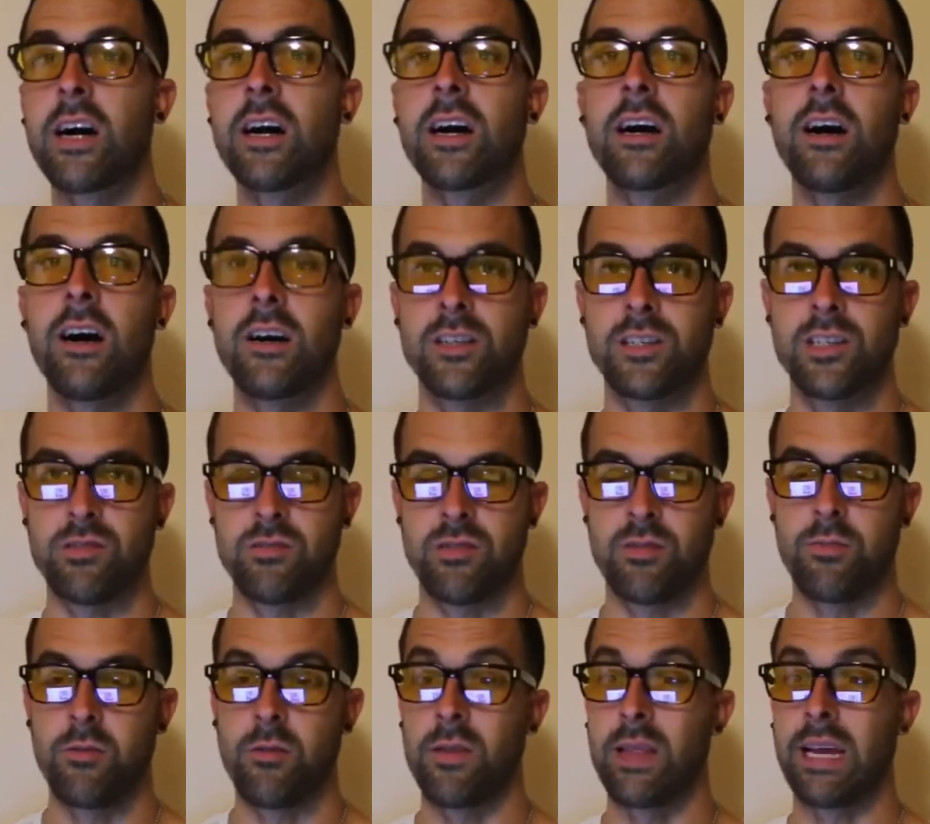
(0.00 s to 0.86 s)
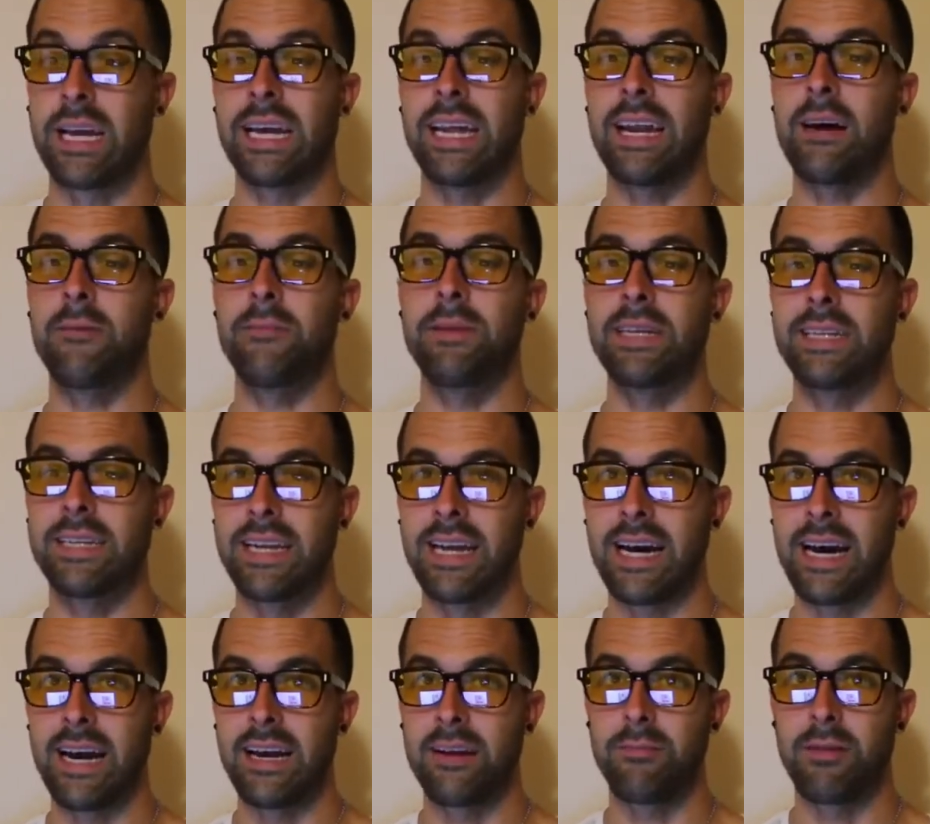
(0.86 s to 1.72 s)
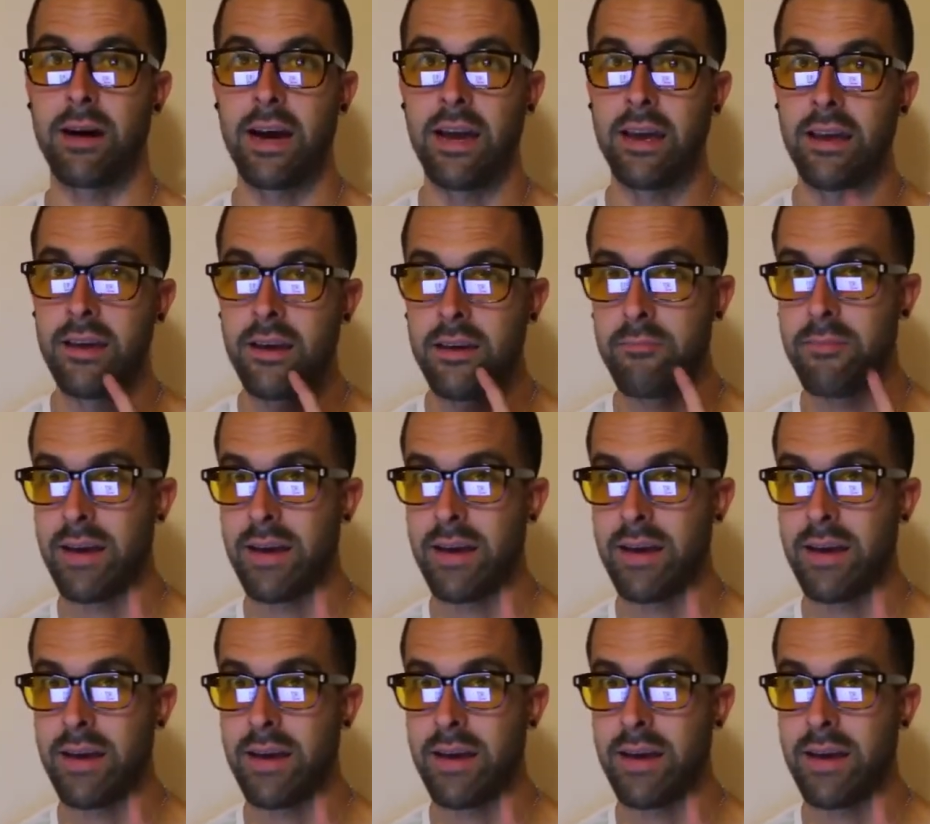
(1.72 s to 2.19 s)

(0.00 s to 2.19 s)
unconscious rapport that cannot be denied by